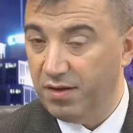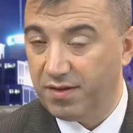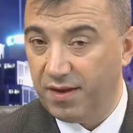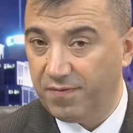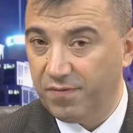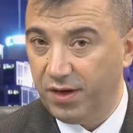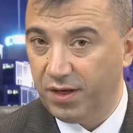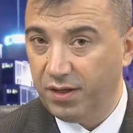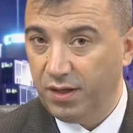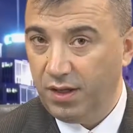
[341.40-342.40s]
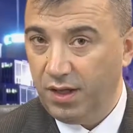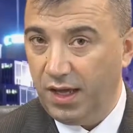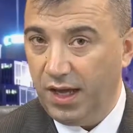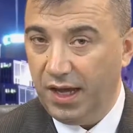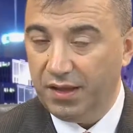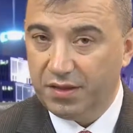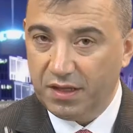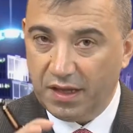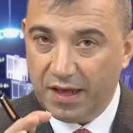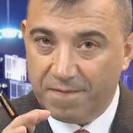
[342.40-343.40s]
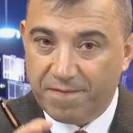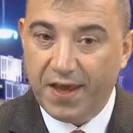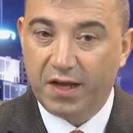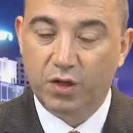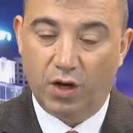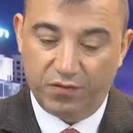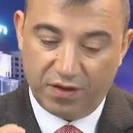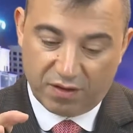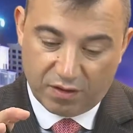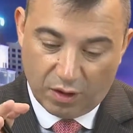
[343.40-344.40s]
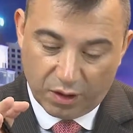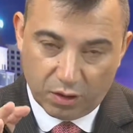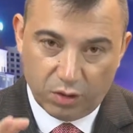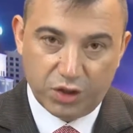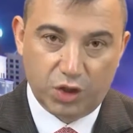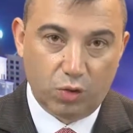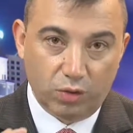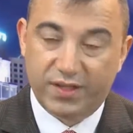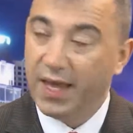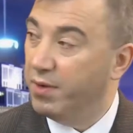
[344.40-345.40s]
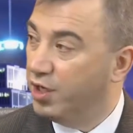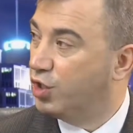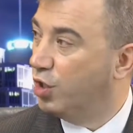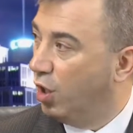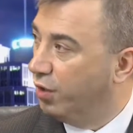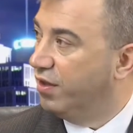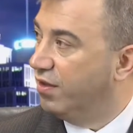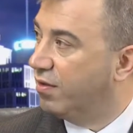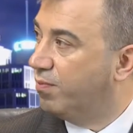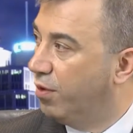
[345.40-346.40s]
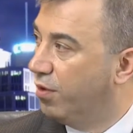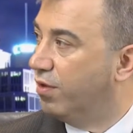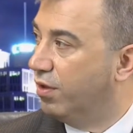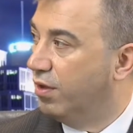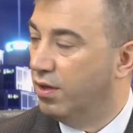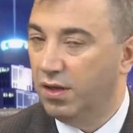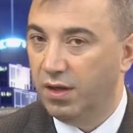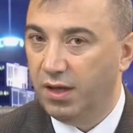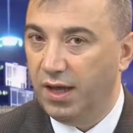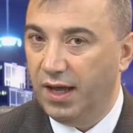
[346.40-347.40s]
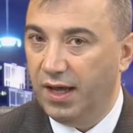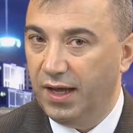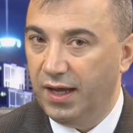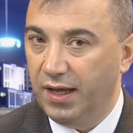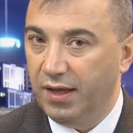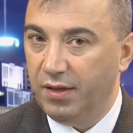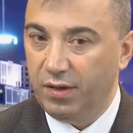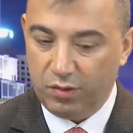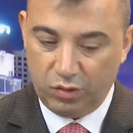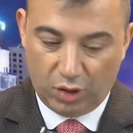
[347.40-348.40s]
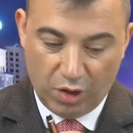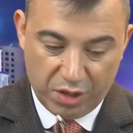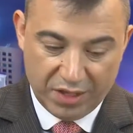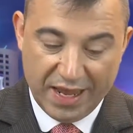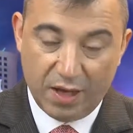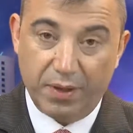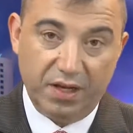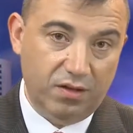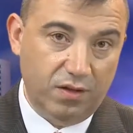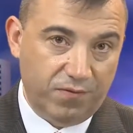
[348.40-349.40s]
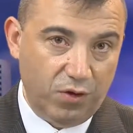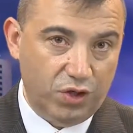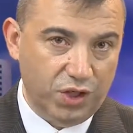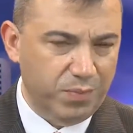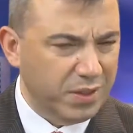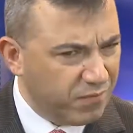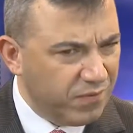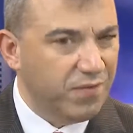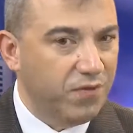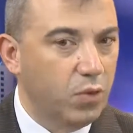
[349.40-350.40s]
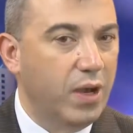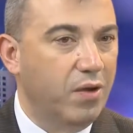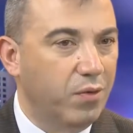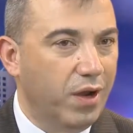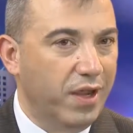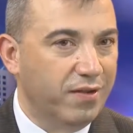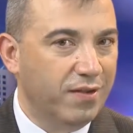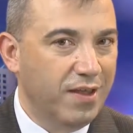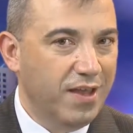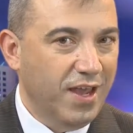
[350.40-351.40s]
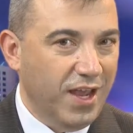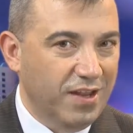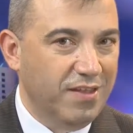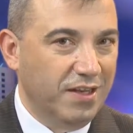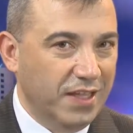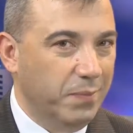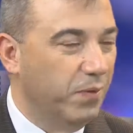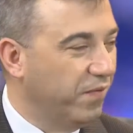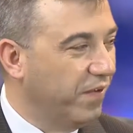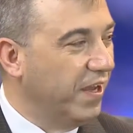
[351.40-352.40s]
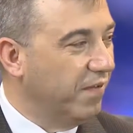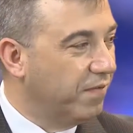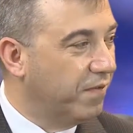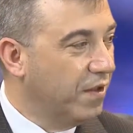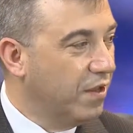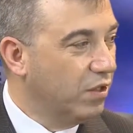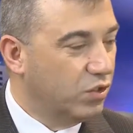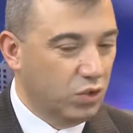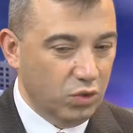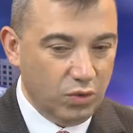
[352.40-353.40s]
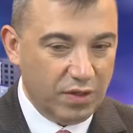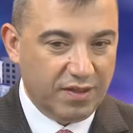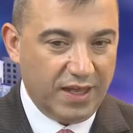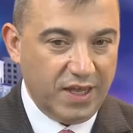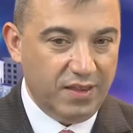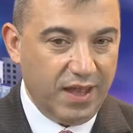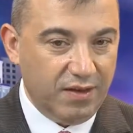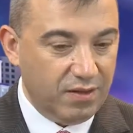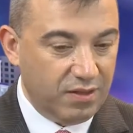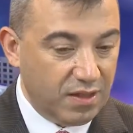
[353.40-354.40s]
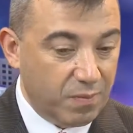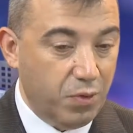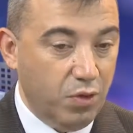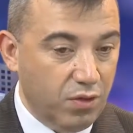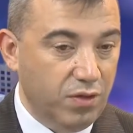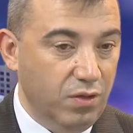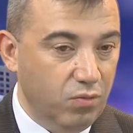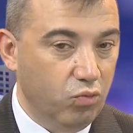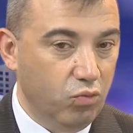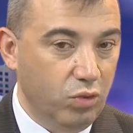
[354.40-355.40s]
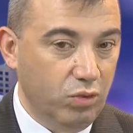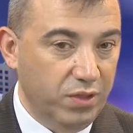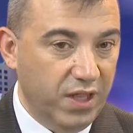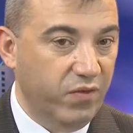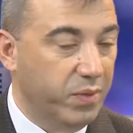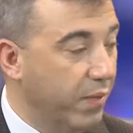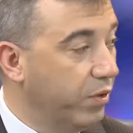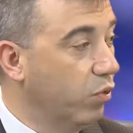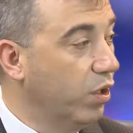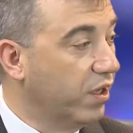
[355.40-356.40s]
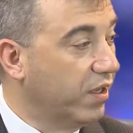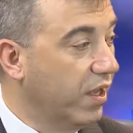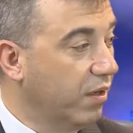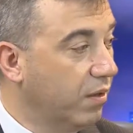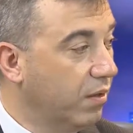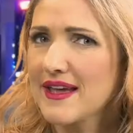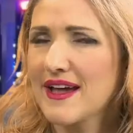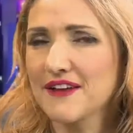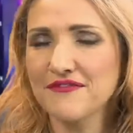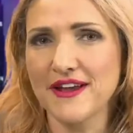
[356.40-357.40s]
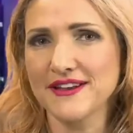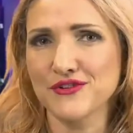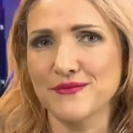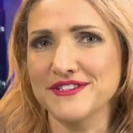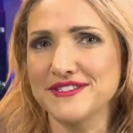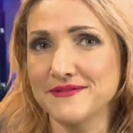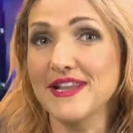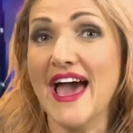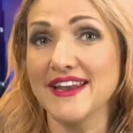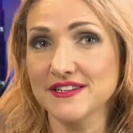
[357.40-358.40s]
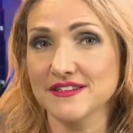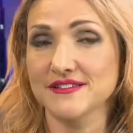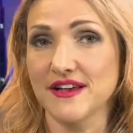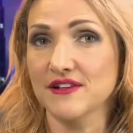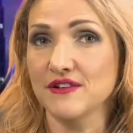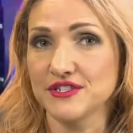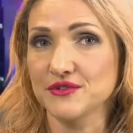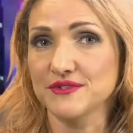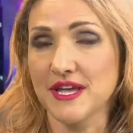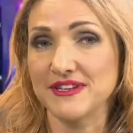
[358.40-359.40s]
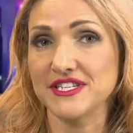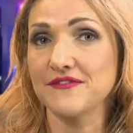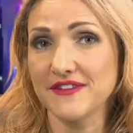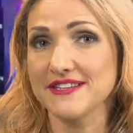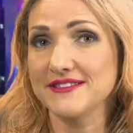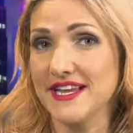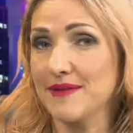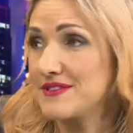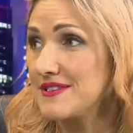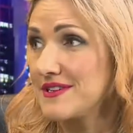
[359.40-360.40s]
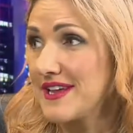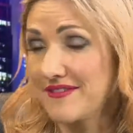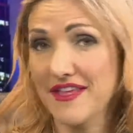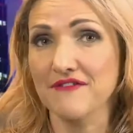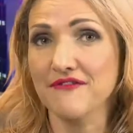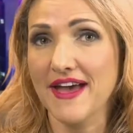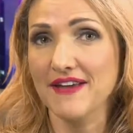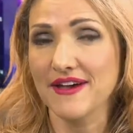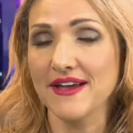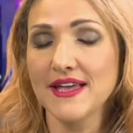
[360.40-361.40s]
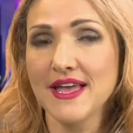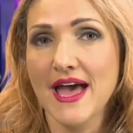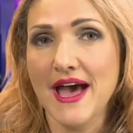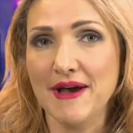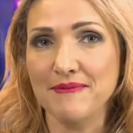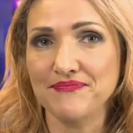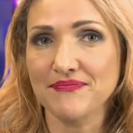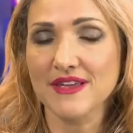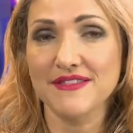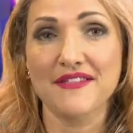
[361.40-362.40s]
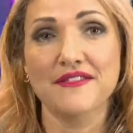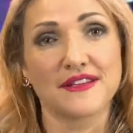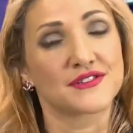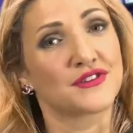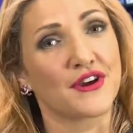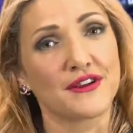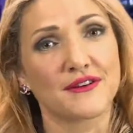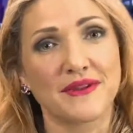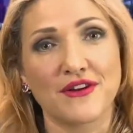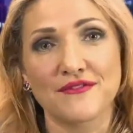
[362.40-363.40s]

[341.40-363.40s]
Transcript: Pain and suffering, the effect of the psychological damage on this person, not only now but into the future. But Viv, you are right. It is a leap of faith to say that this person will never be able to work again. Yeah, and I find it almost adding to the psychological damage if it is deemed in their favour. The other thing to note, I mean,